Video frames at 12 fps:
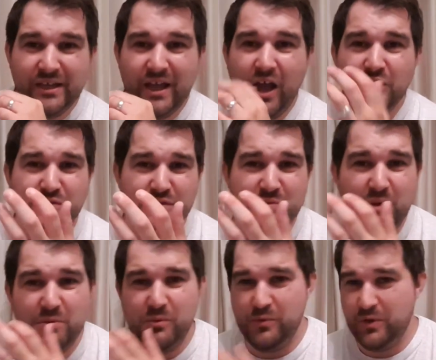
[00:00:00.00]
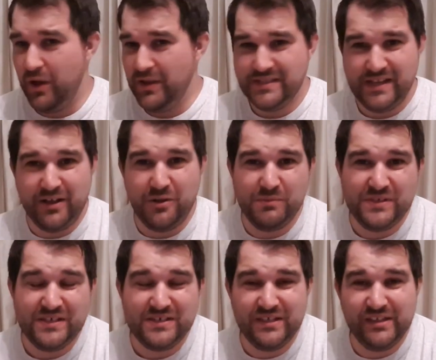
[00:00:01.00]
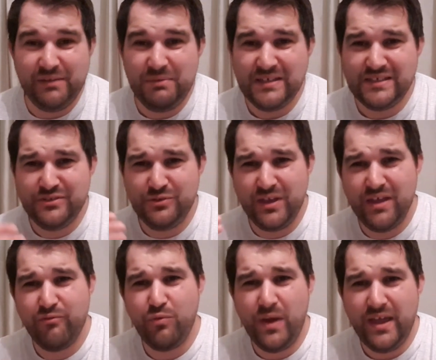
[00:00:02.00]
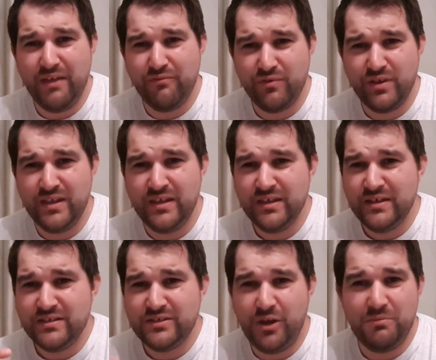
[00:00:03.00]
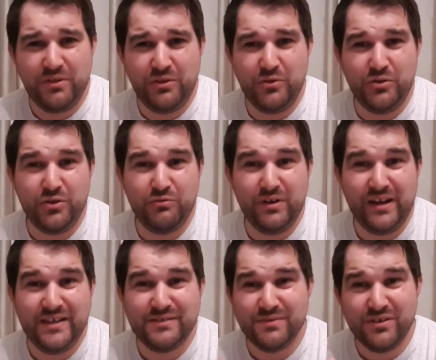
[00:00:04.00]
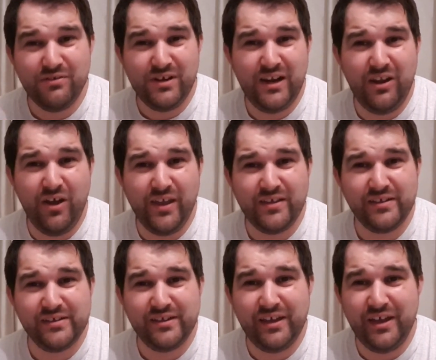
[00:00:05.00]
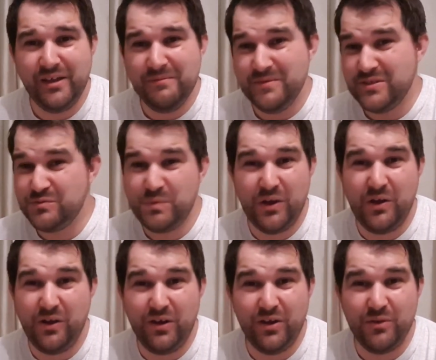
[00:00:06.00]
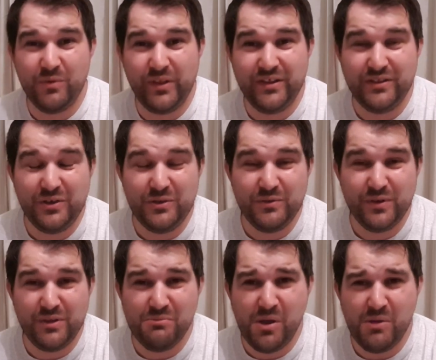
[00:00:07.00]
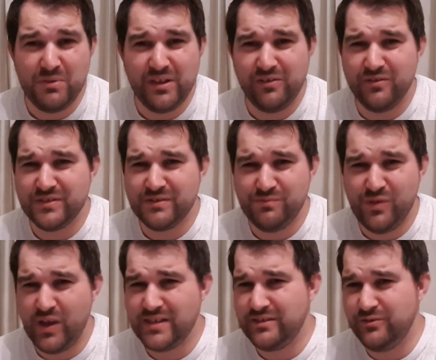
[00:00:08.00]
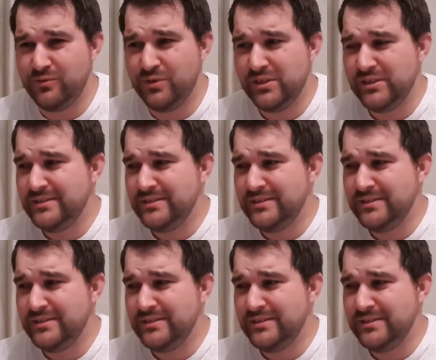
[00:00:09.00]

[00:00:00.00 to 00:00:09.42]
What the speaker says: hundreds of people go into their competition. They basically do a giveaway every time they do a new release, which I really like. It's just about highlighting what they do. And at the moment, they've got some nice little